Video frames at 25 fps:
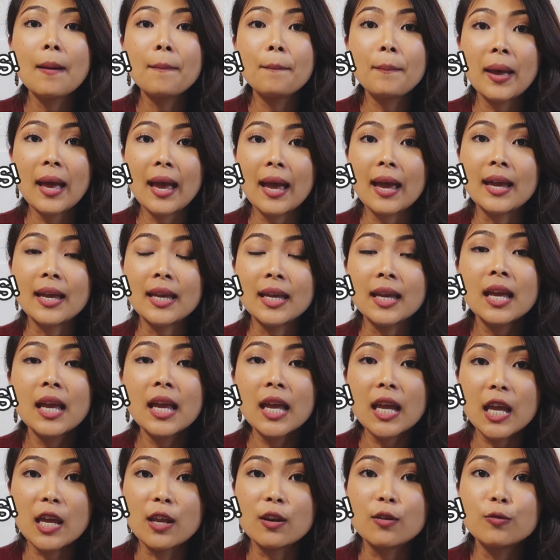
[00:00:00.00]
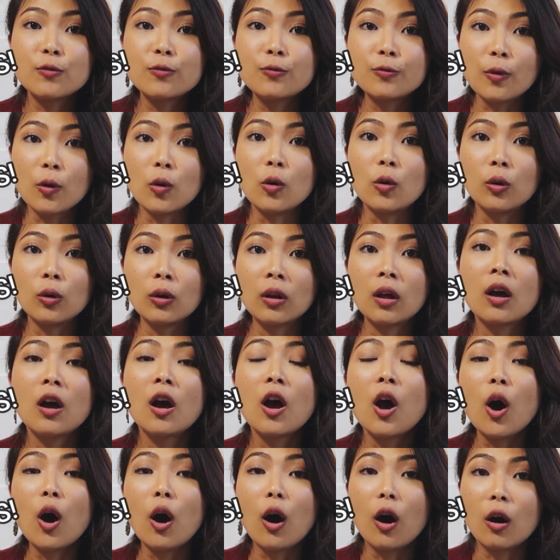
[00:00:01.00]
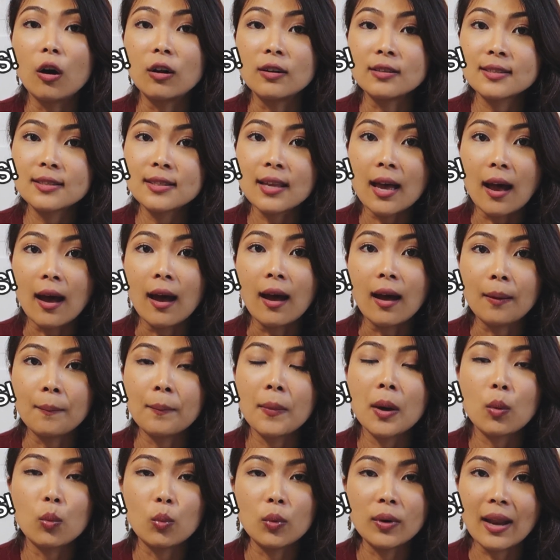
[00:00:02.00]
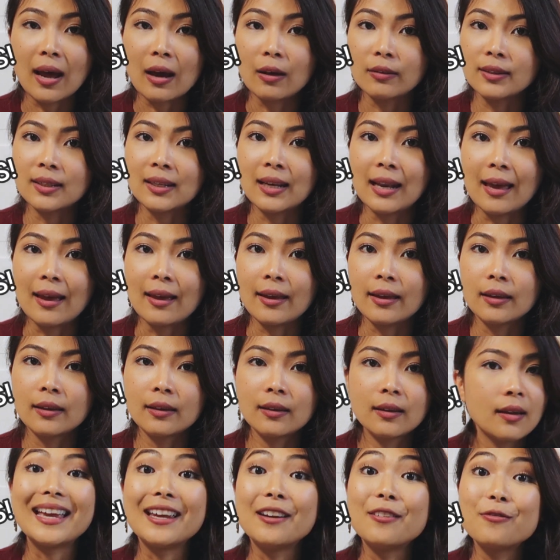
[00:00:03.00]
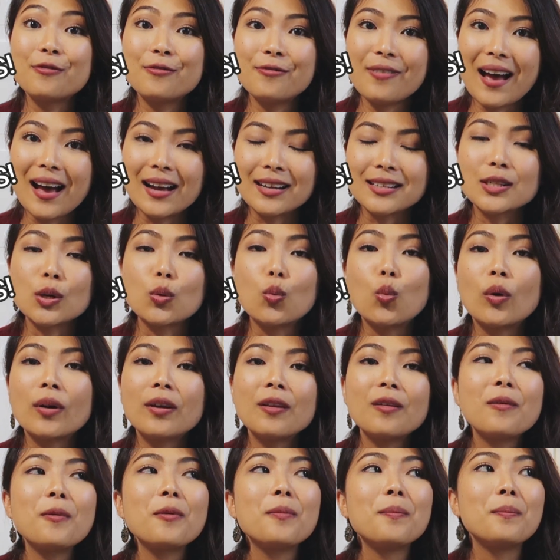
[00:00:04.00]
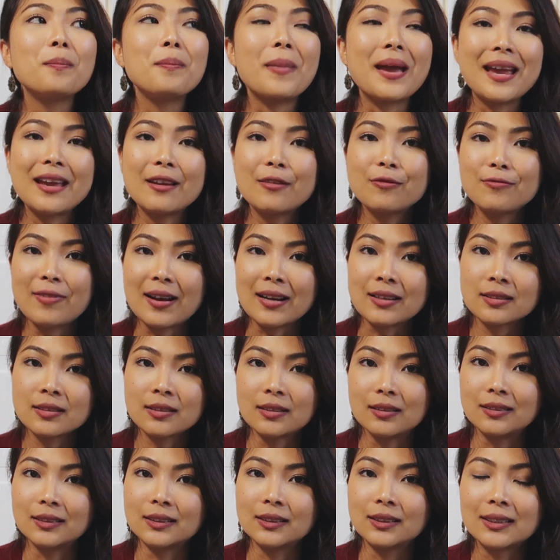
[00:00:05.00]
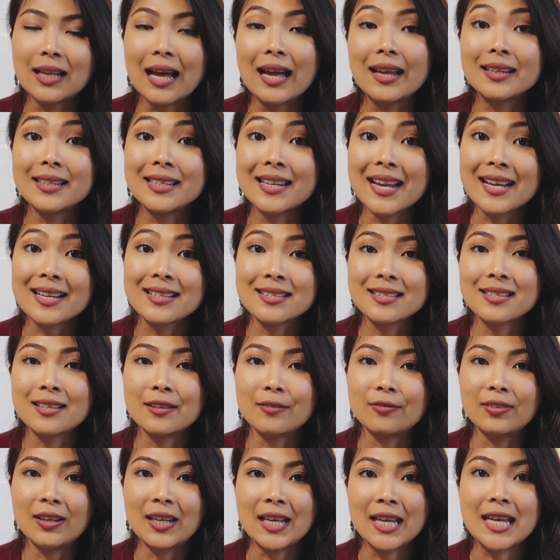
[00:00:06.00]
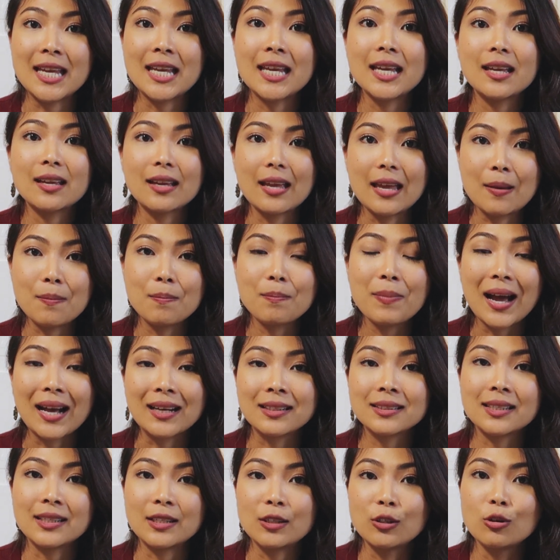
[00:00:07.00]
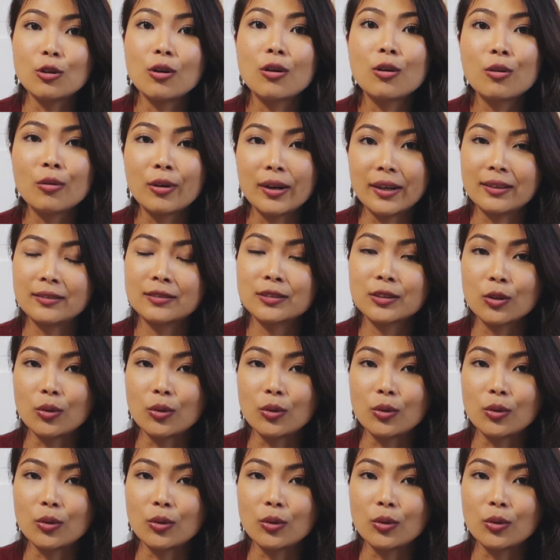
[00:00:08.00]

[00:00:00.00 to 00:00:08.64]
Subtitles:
pay in full on time without delay. In fact, one of the main factors that negatively impacting your credit